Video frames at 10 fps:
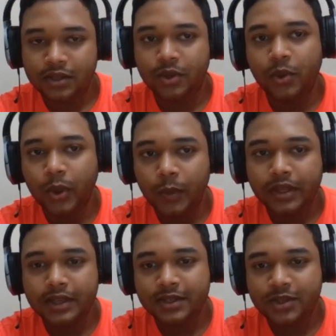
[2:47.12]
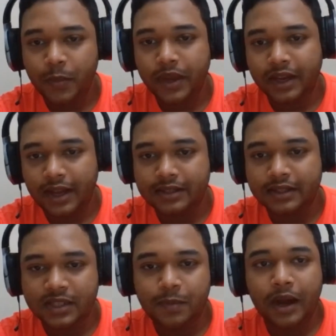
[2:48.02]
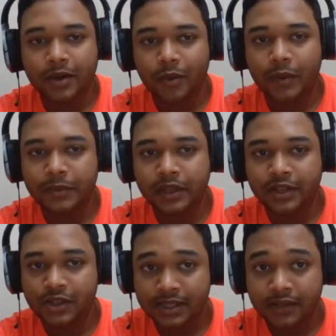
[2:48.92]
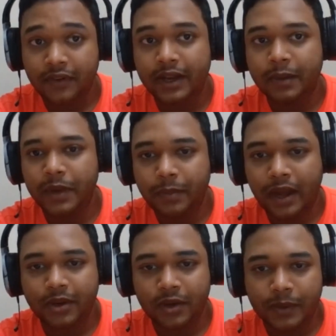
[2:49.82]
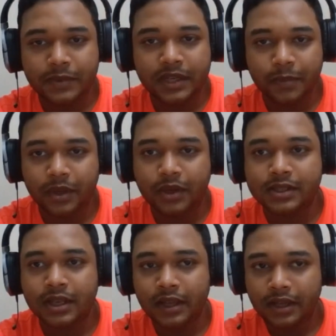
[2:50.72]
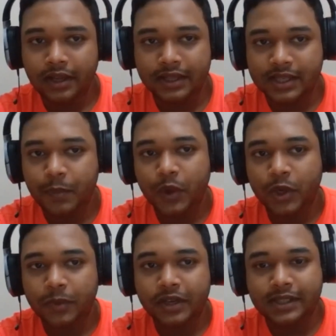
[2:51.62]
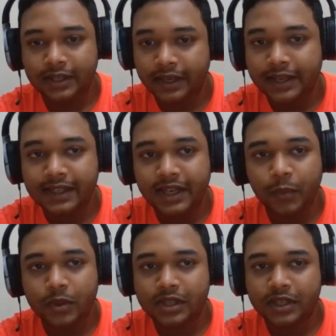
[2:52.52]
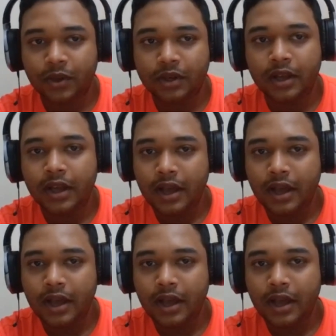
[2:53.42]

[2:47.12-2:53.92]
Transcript: So the goal with us is to make an asset that's backed on Web3, justify it being backed on Web3 because it's immutable, it's increasingly more secure,